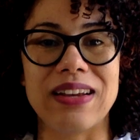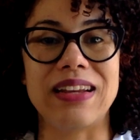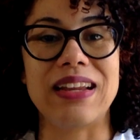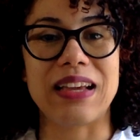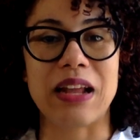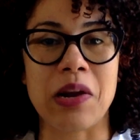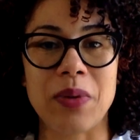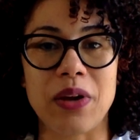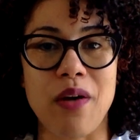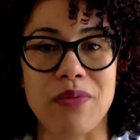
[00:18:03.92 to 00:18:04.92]
I need to get out of
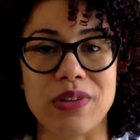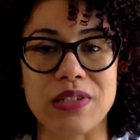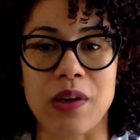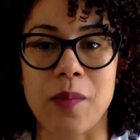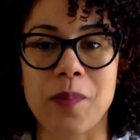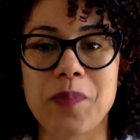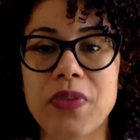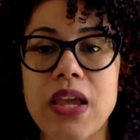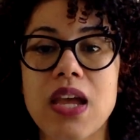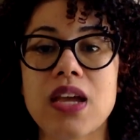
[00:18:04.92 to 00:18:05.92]
my comfort zone.
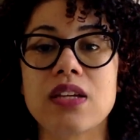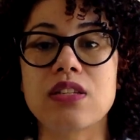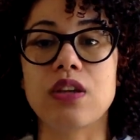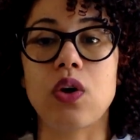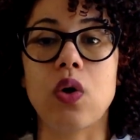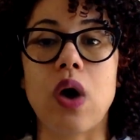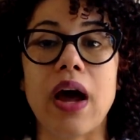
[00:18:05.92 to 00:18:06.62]
So